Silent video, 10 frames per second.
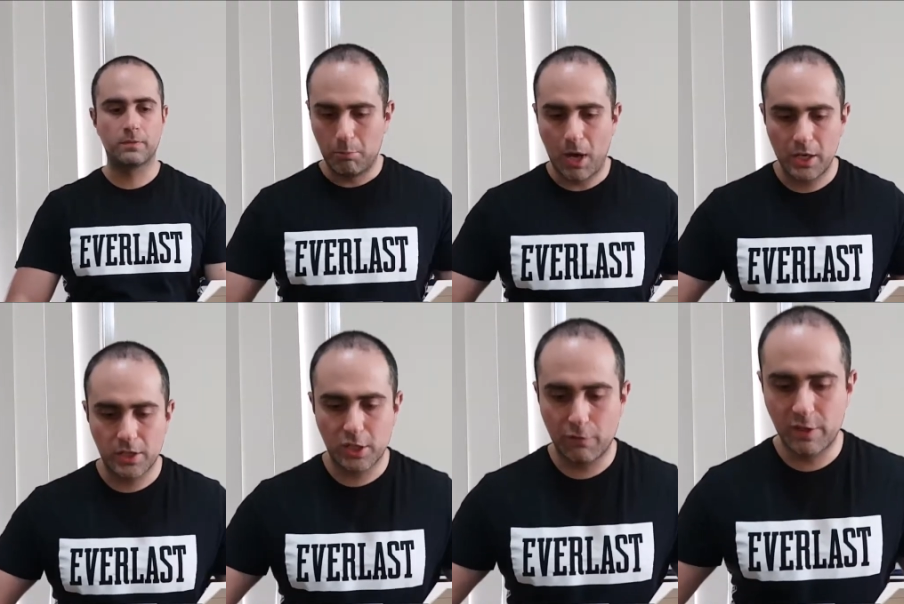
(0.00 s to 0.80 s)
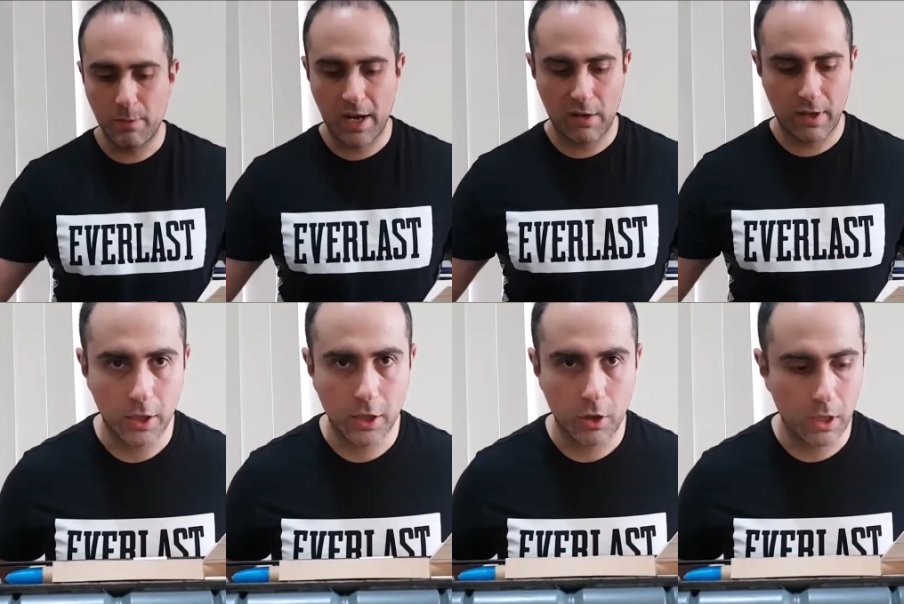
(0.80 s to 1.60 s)
Barge itself is made out
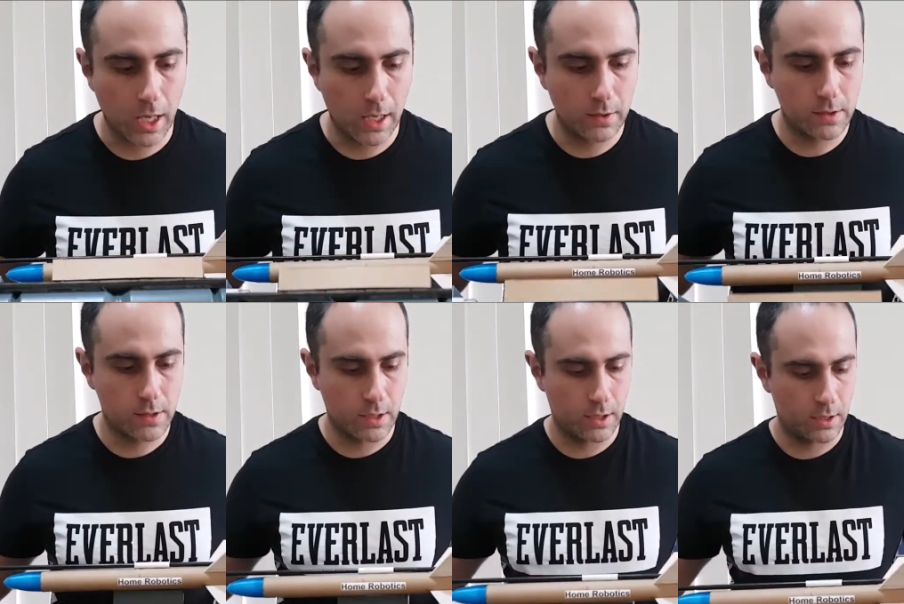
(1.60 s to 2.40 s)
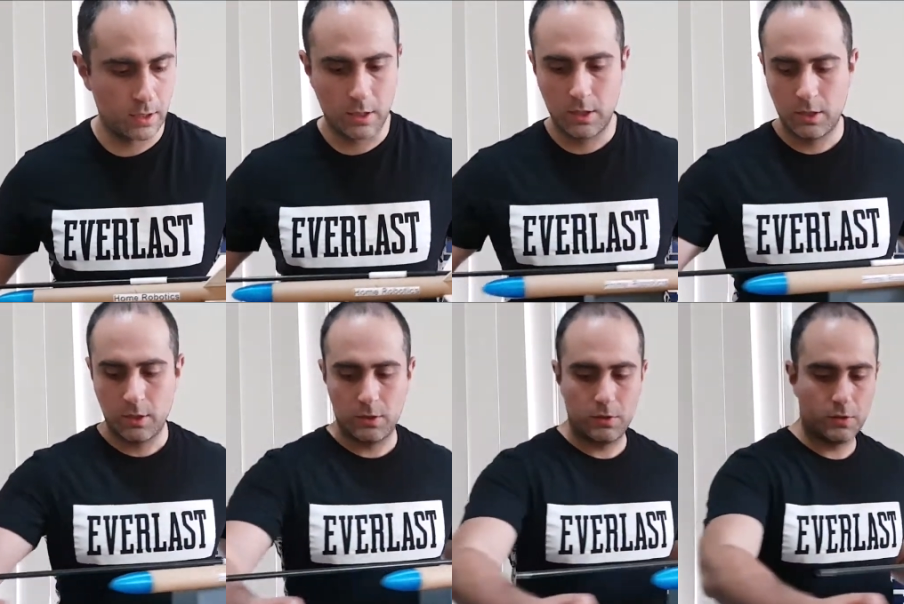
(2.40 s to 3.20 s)
of Coke cans,
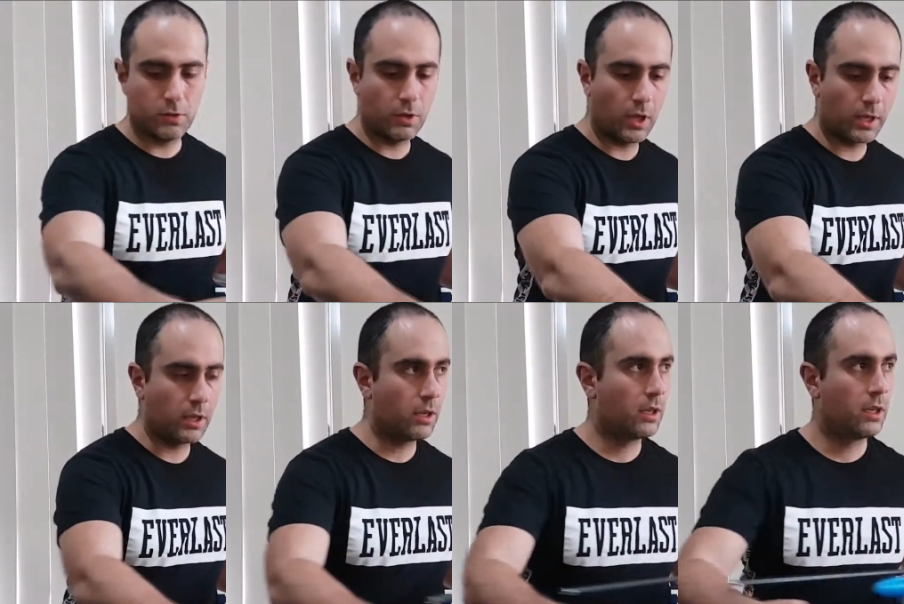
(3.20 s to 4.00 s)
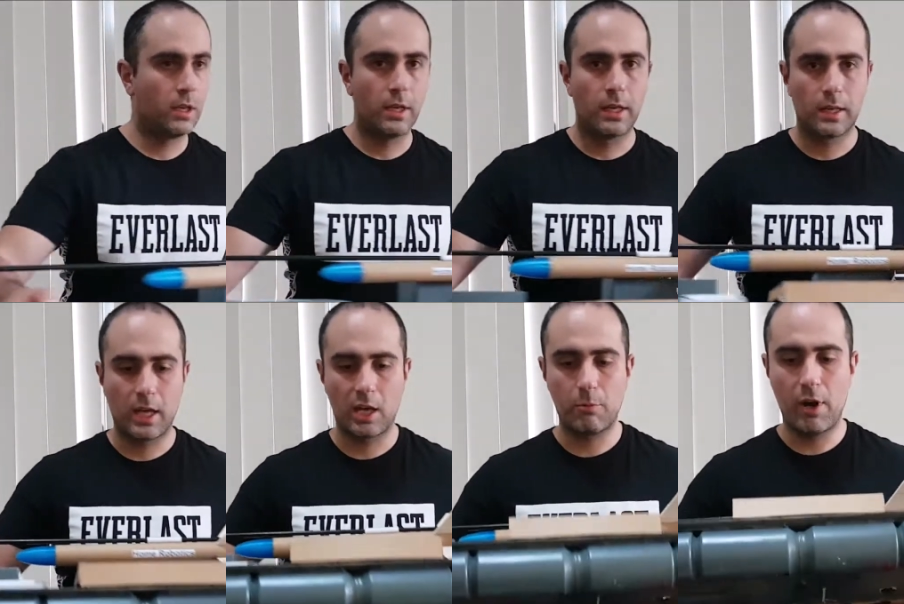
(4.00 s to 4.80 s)
sort of like a
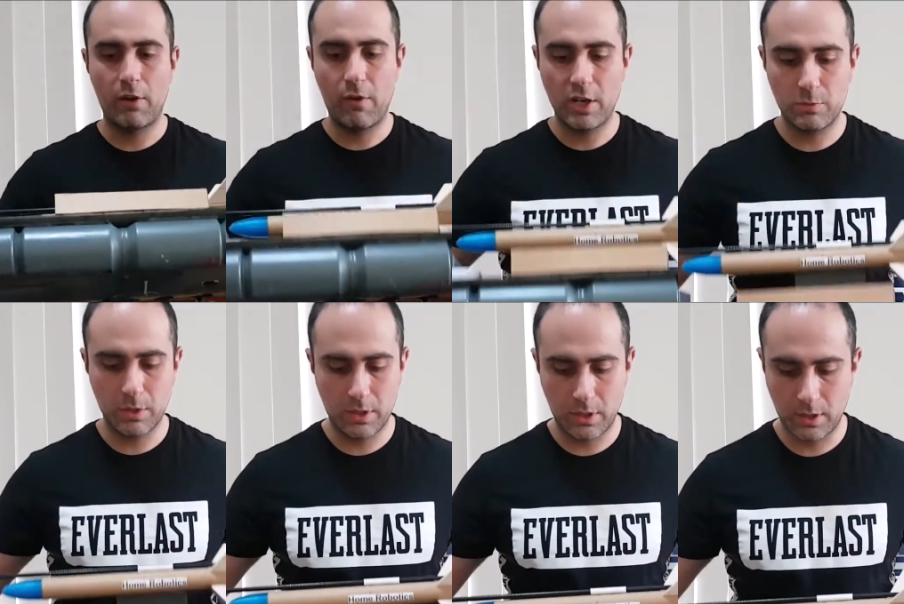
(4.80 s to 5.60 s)
catamaran arrangement,